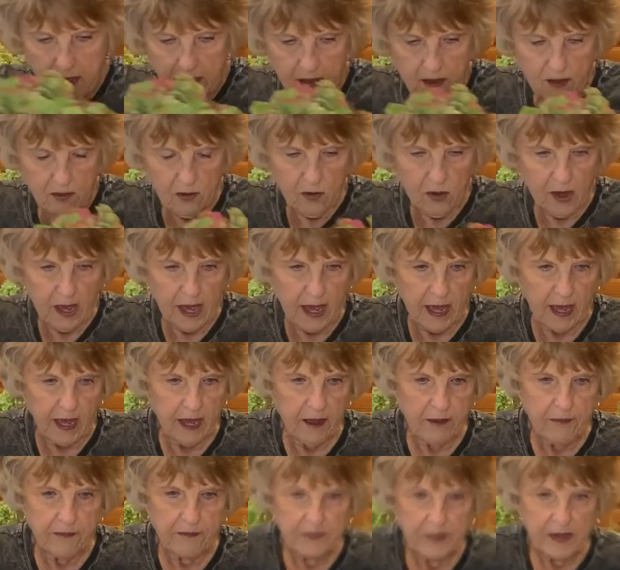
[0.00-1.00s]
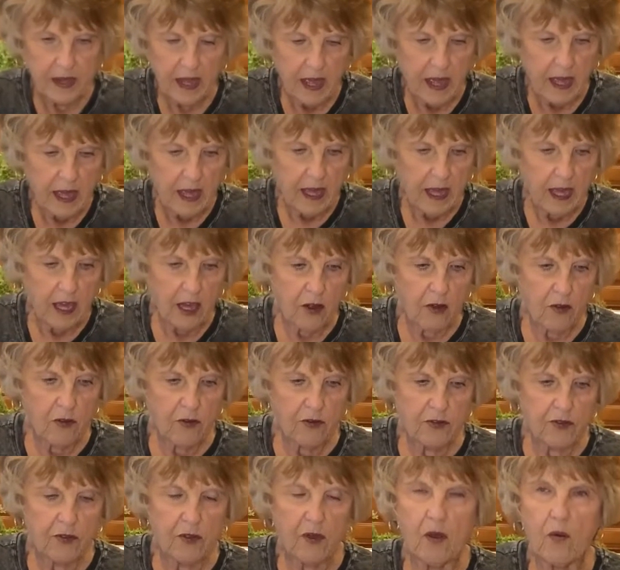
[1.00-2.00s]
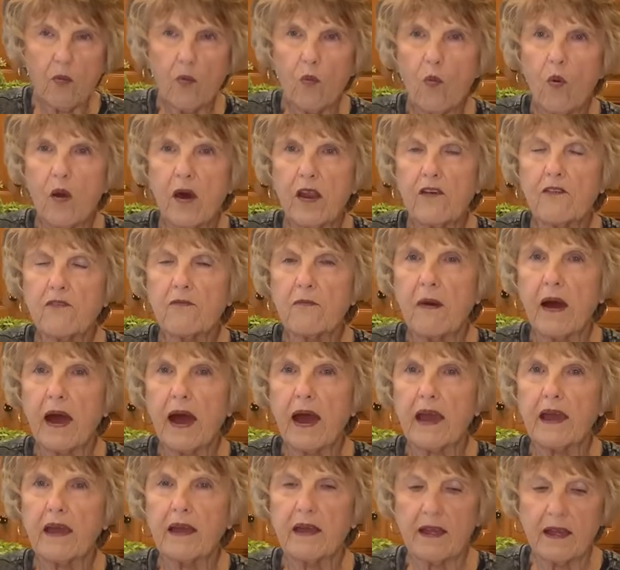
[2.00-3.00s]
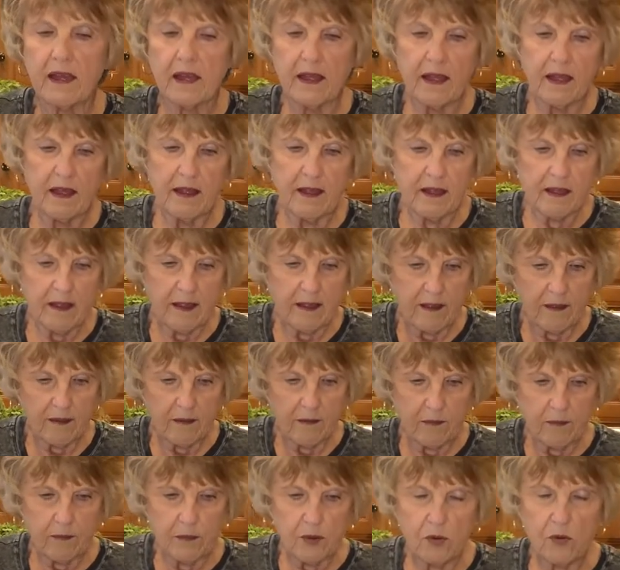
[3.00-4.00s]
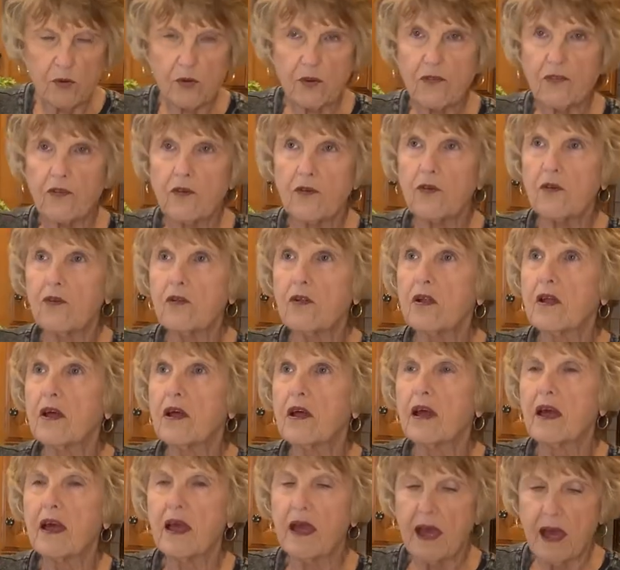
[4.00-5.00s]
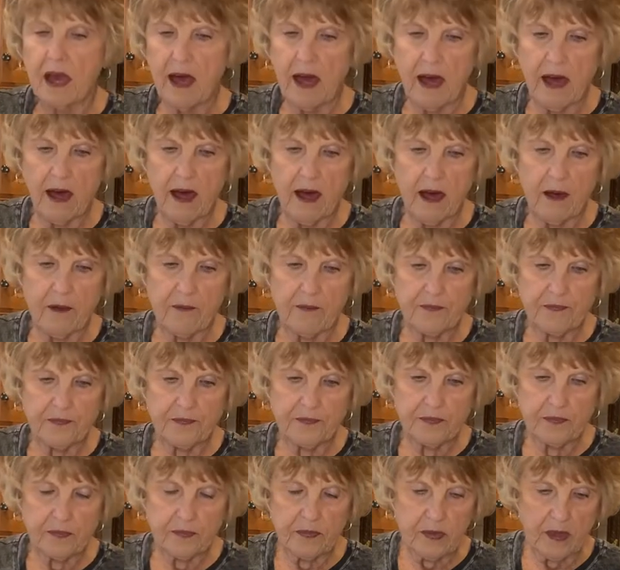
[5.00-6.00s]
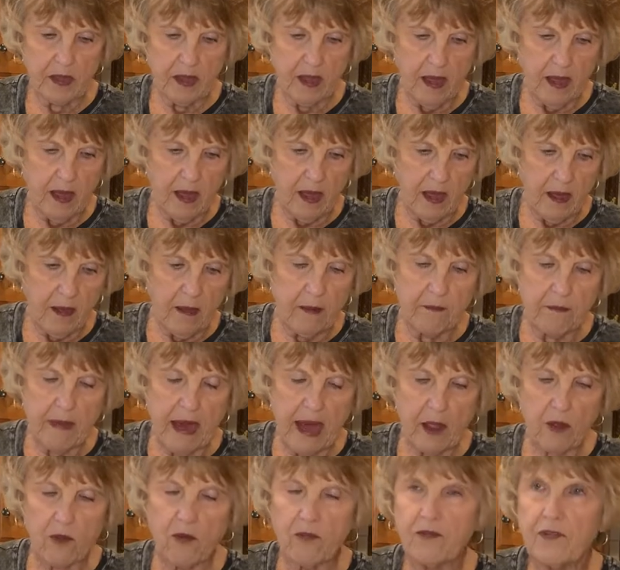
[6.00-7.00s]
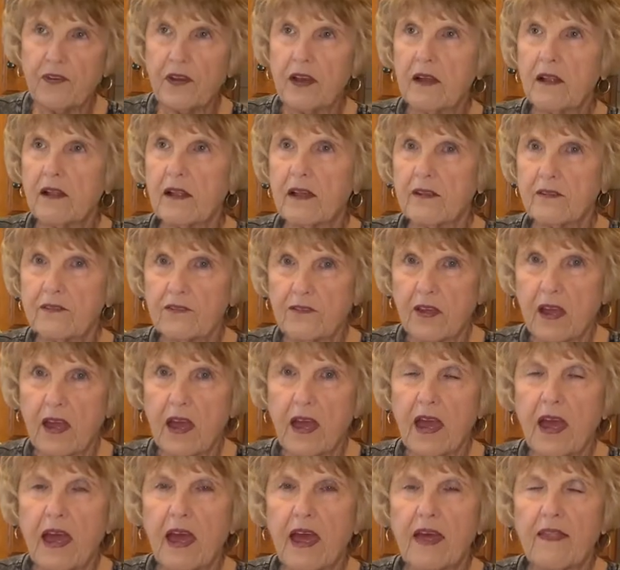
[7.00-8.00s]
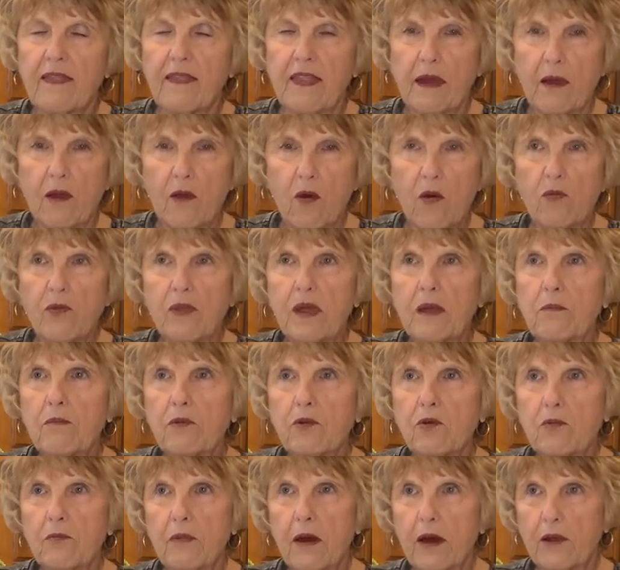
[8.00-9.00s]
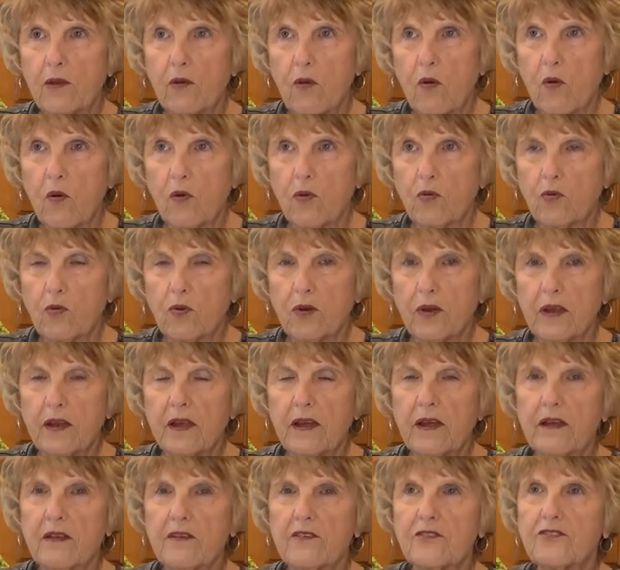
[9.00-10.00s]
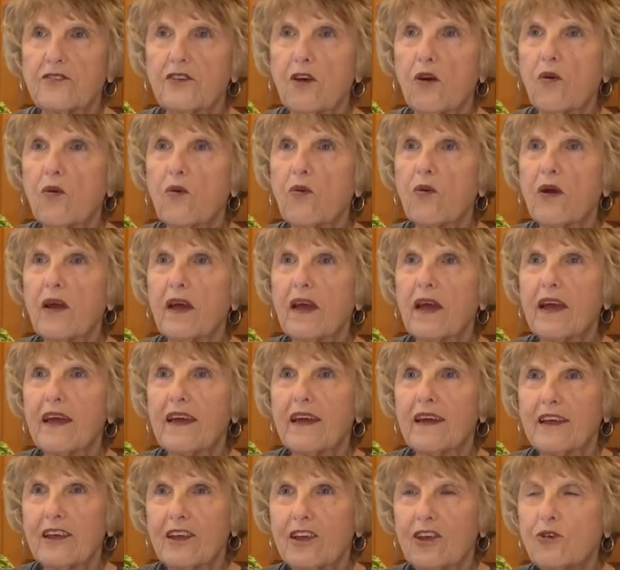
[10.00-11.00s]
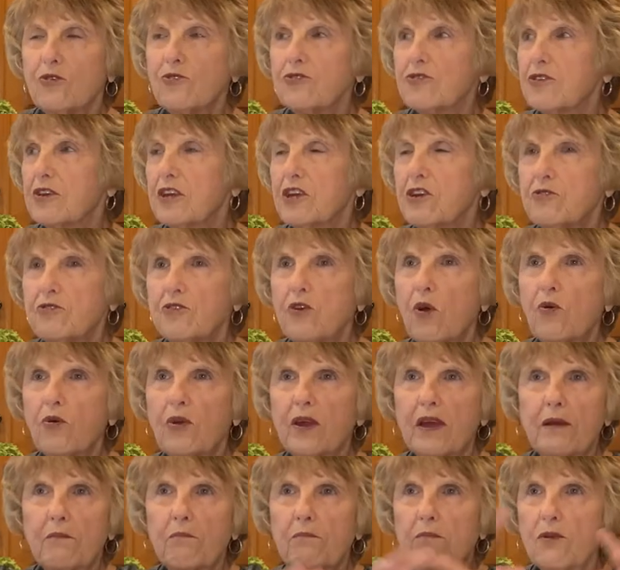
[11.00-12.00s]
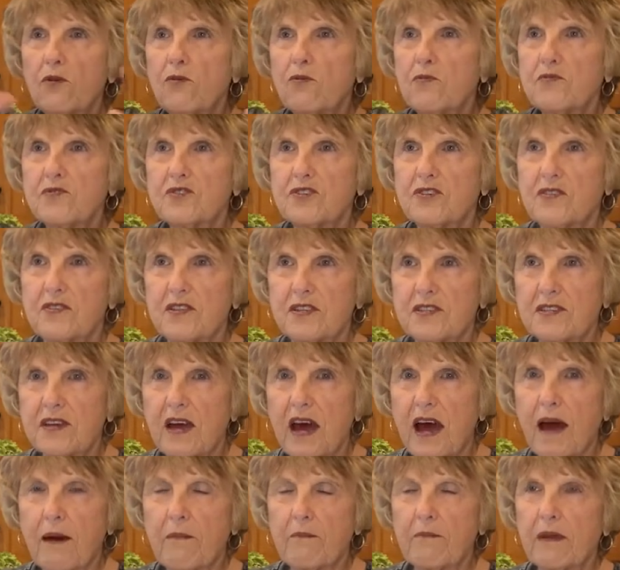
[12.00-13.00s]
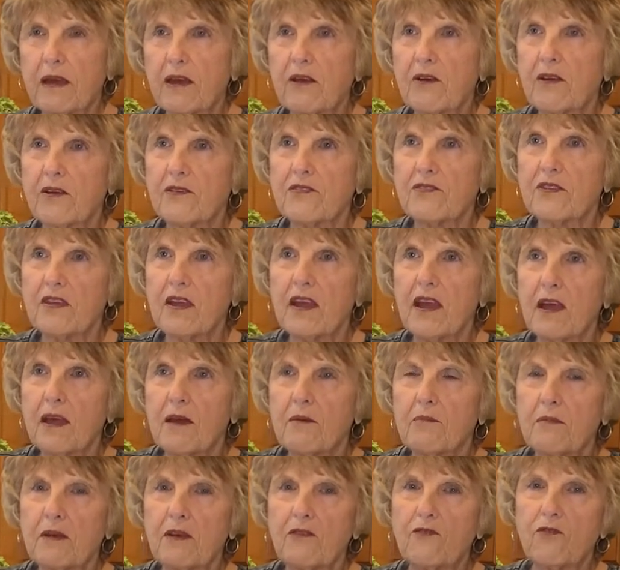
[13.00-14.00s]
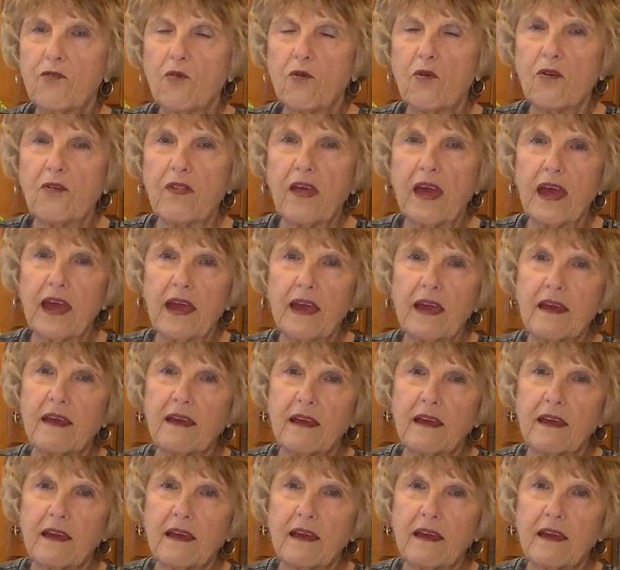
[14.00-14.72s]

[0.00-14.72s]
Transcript: Okay, here's one of my beautiful um, They only bloom on old wood, so usually you don't get blooms to the top because before they